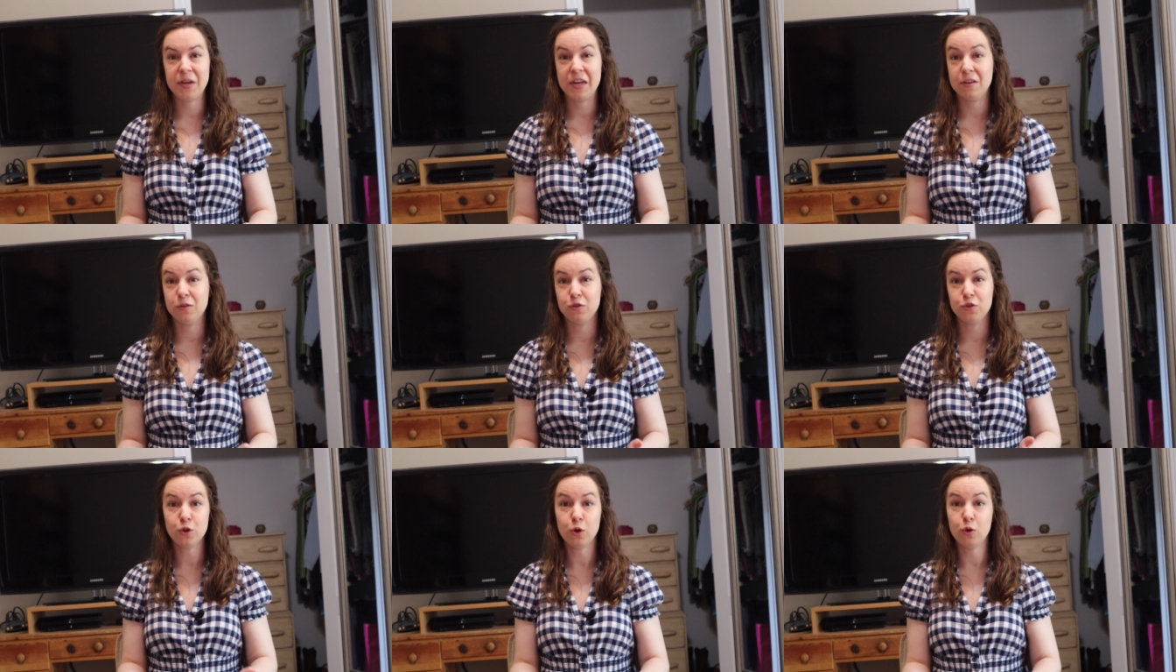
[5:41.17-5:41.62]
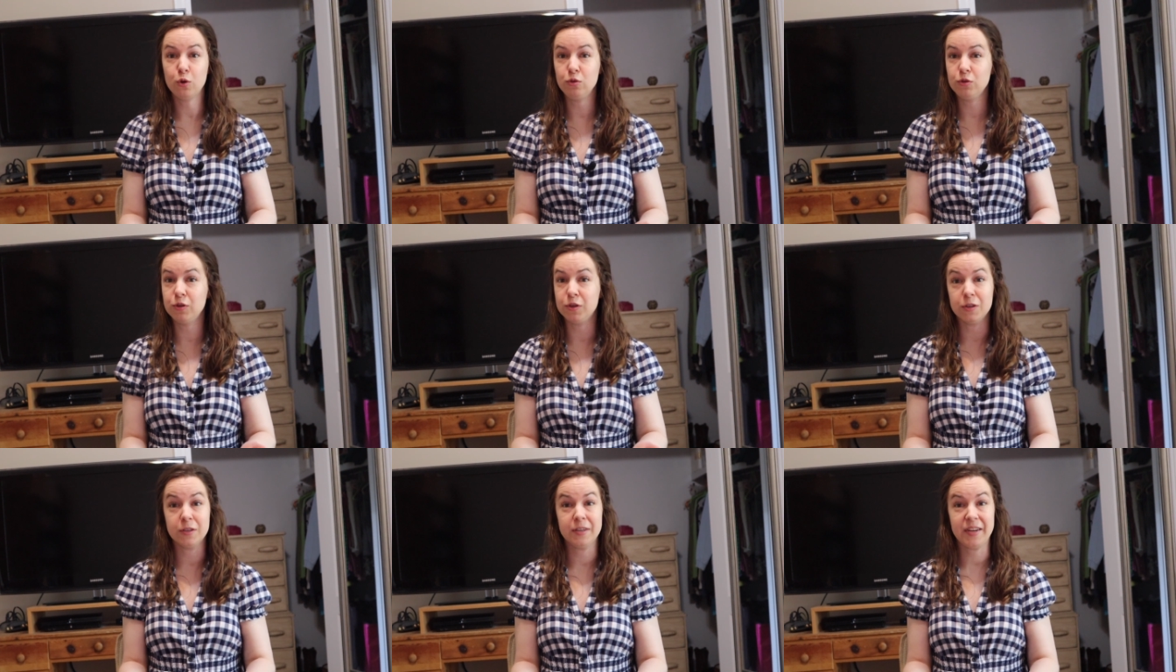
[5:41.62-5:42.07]
and
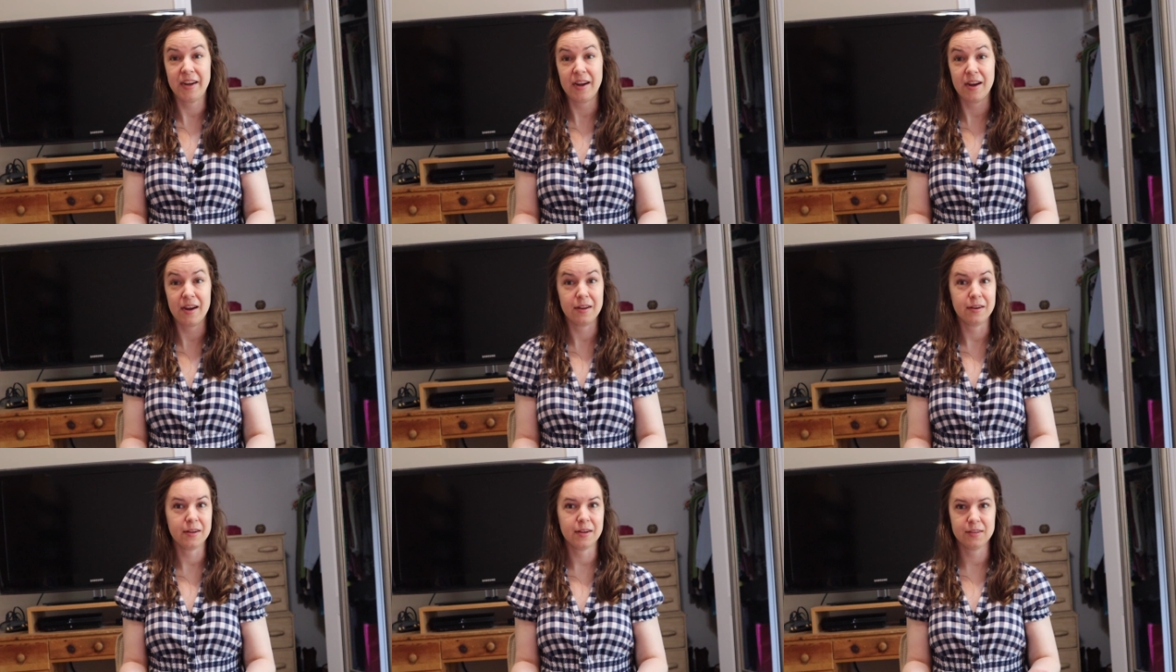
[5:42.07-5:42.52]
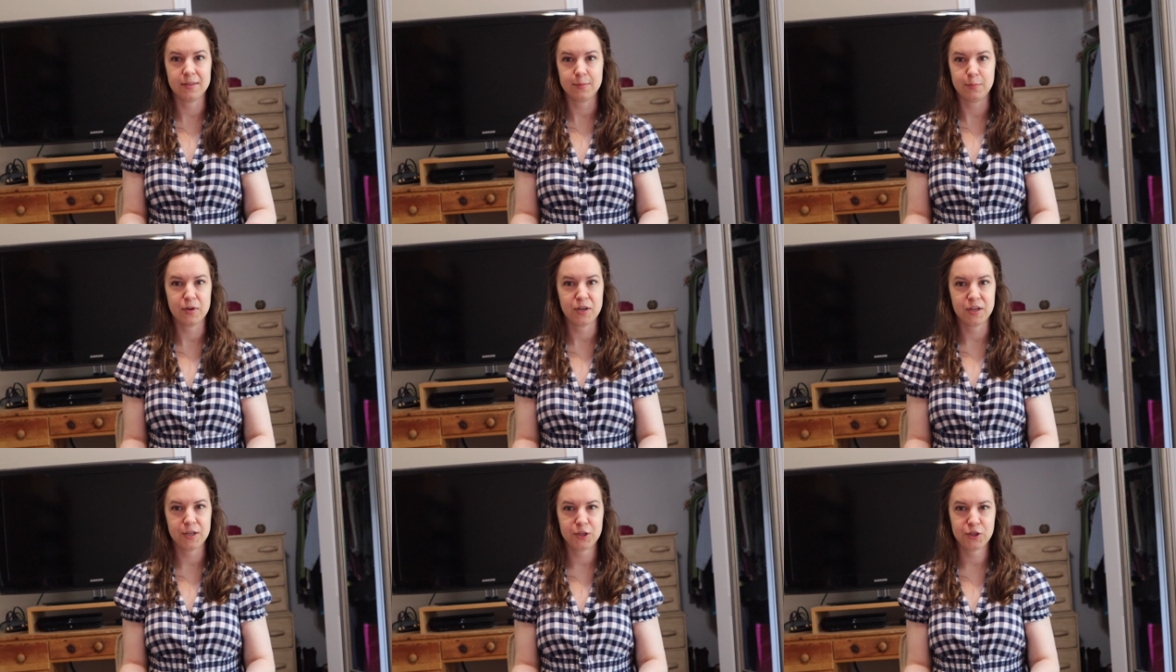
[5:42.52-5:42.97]
told her dad as
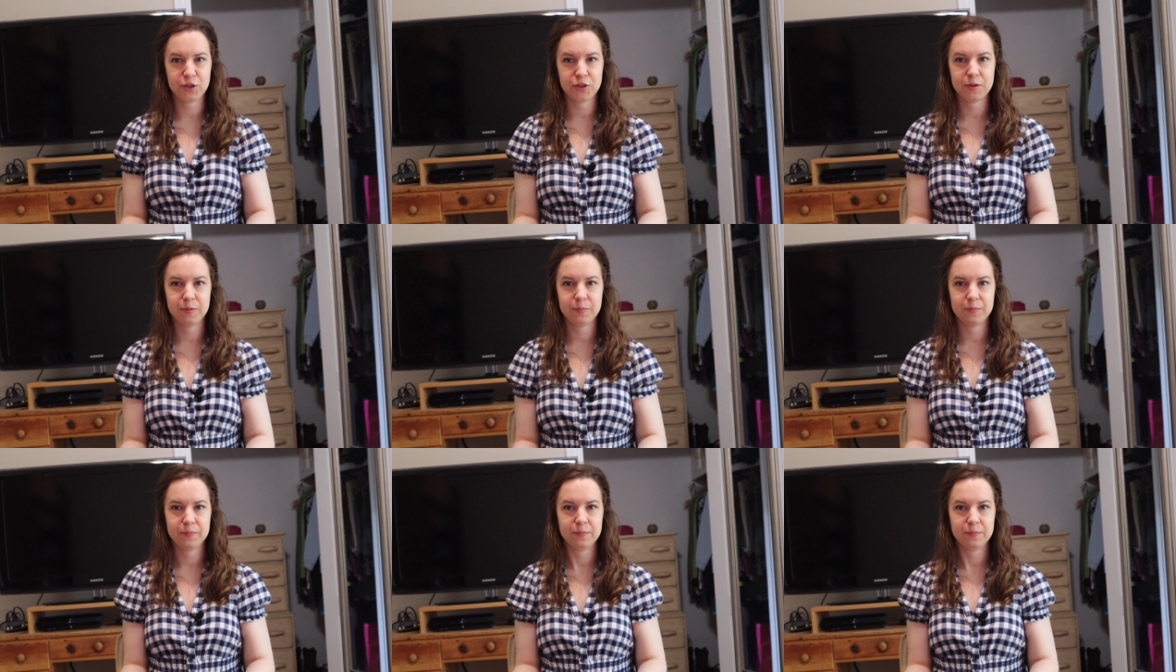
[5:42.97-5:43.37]
much.